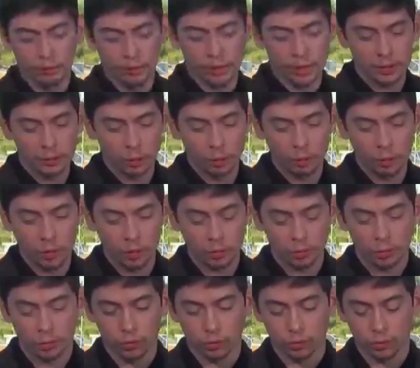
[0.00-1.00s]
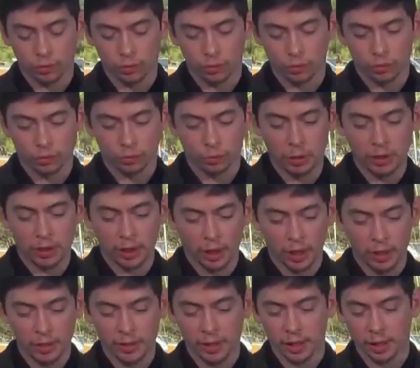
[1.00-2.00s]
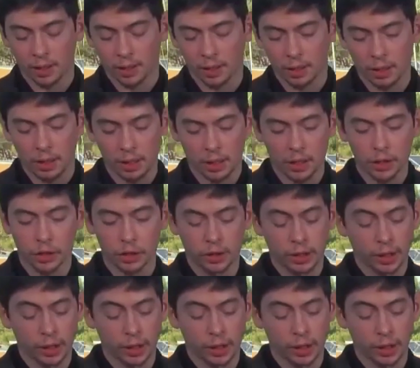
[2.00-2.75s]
Indeed, I am interested in knowledge engineering